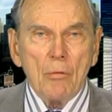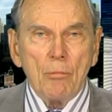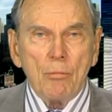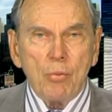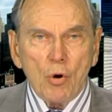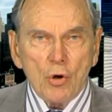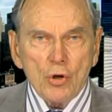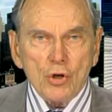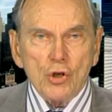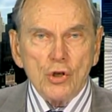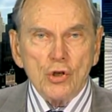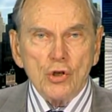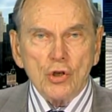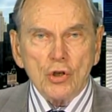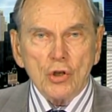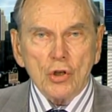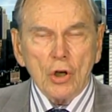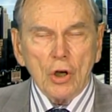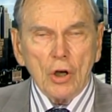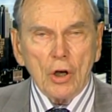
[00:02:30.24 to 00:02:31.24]
pushed
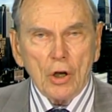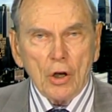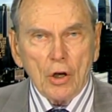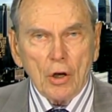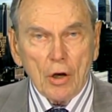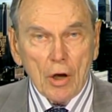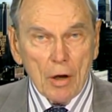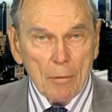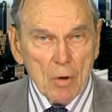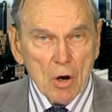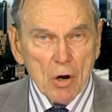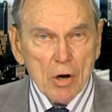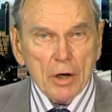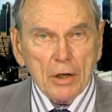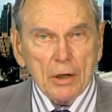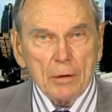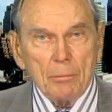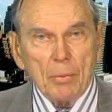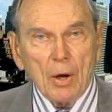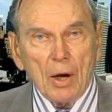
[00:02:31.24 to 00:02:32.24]
uh,
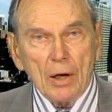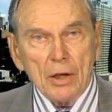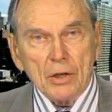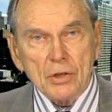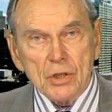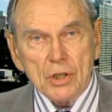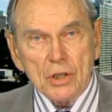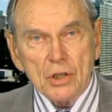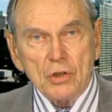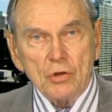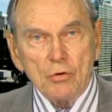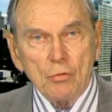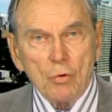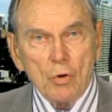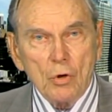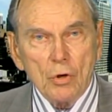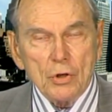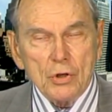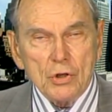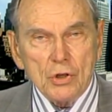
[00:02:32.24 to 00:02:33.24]
American policy
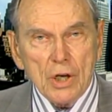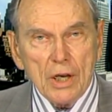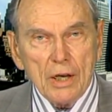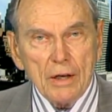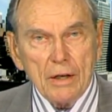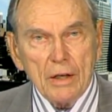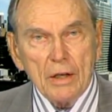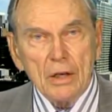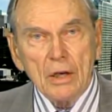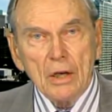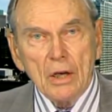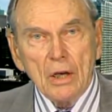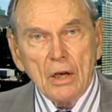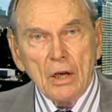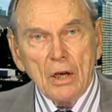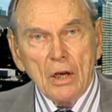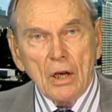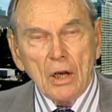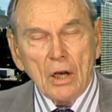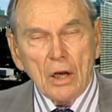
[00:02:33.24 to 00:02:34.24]
towards a
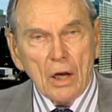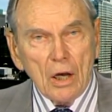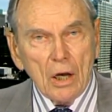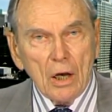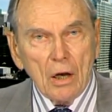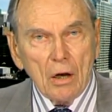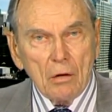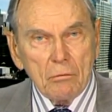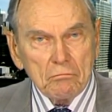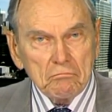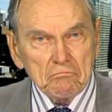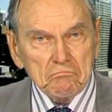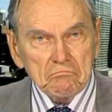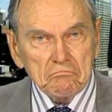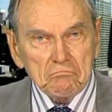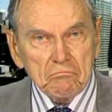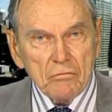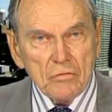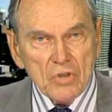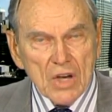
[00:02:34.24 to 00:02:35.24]
uh,
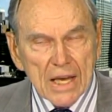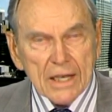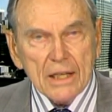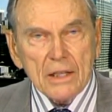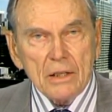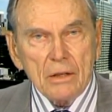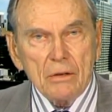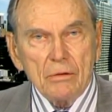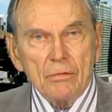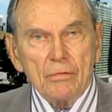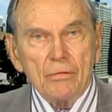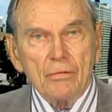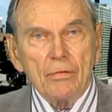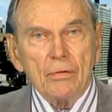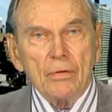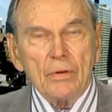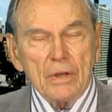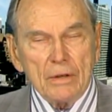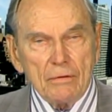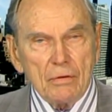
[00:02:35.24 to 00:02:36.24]

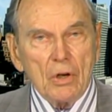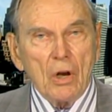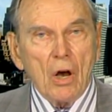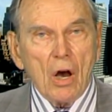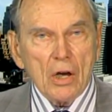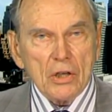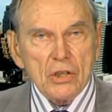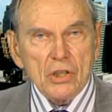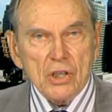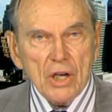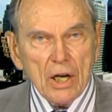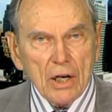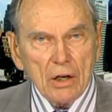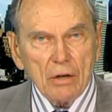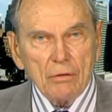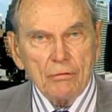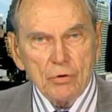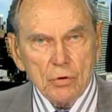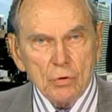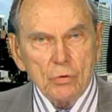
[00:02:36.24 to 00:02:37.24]
negative, even hostile
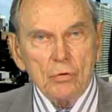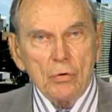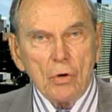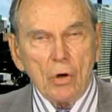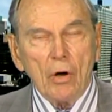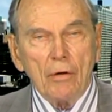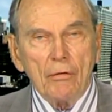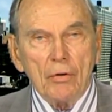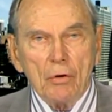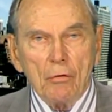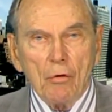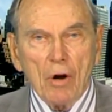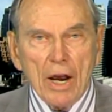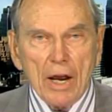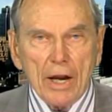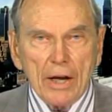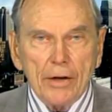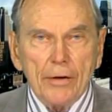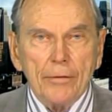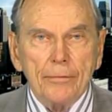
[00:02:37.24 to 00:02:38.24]
view of
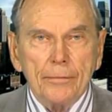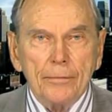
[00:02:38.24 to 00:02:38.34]
Iran.